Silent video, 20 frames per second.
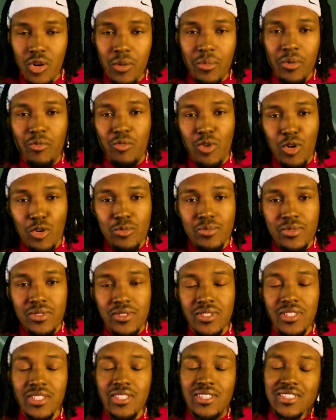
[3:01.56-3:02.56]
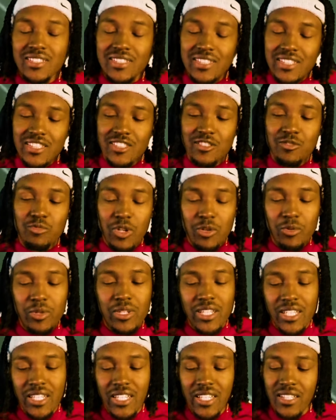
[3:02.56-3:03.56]
him the ropes, because this is what we
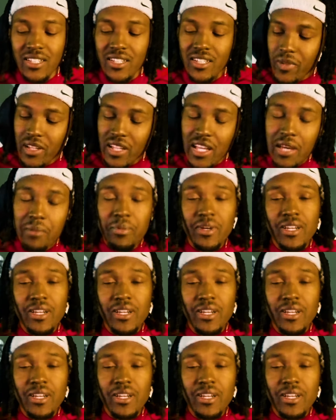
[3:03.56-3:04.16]
need. Let